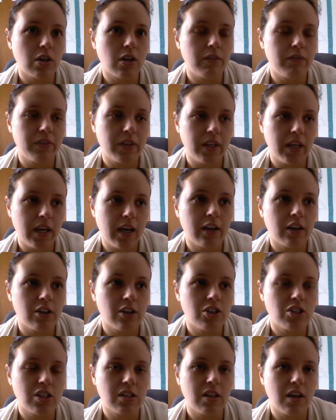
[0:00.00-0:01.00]
of the
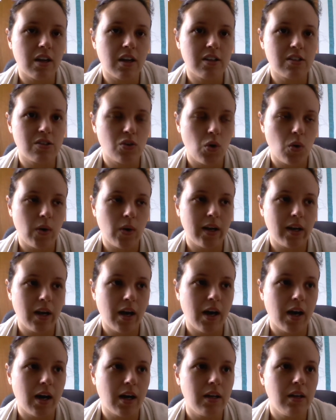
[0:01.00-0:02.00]
energy that is going
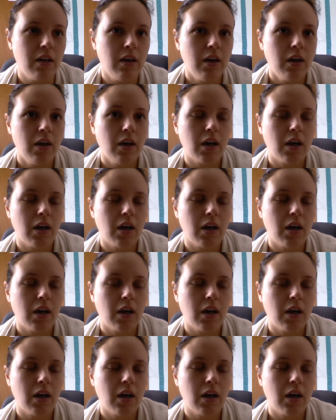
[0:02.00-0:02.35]
on,